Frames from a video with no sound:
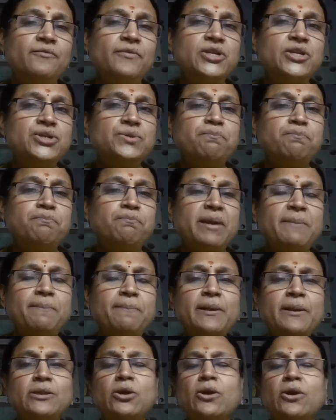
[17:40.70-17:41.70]
which
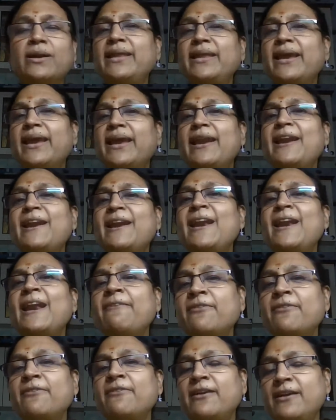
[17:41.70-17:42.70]
people thought they can
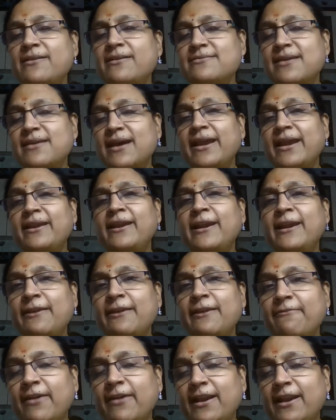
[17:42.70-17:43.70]
never design
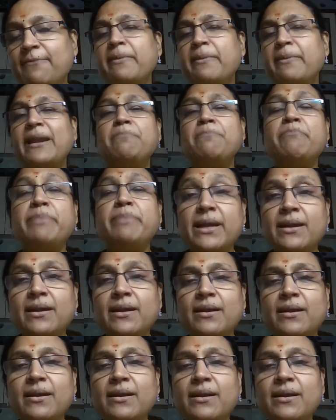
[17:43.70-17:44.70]
and develop and
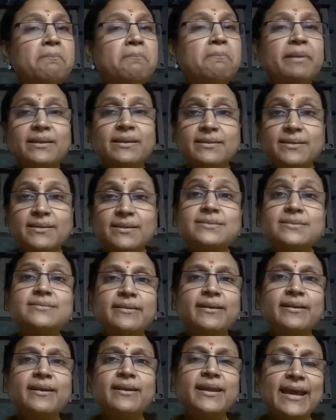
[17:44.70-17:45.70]
build, but this
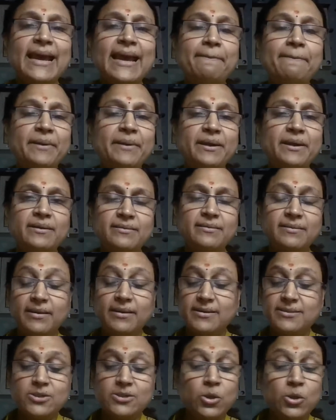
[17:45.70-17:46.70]
really happened in
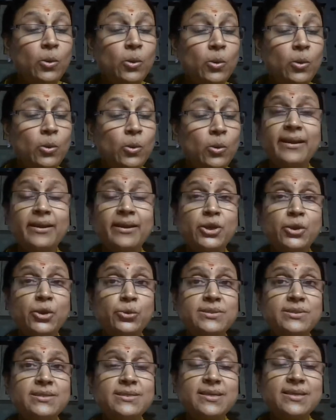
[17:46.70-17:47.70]
Greece. Go ahead and
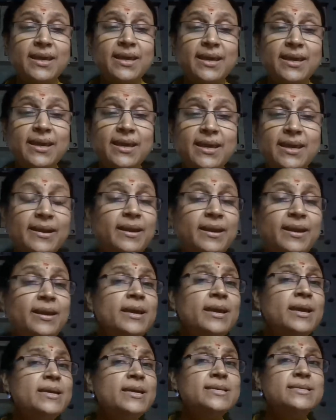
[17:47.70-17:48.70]
use this case
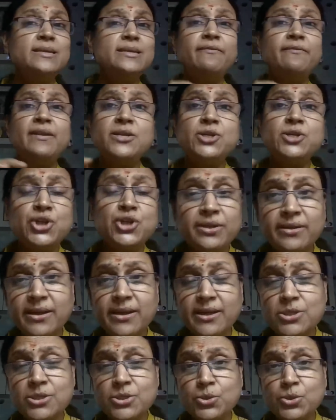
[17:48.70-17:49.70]
study. Civil
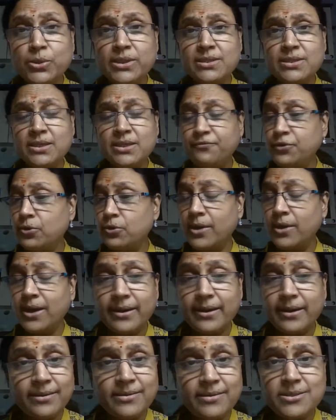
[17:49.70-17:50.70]
engineering students, if you
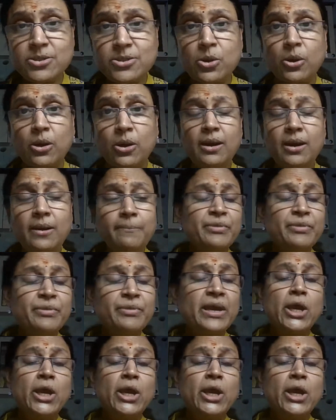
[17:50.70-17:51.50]
are in this call,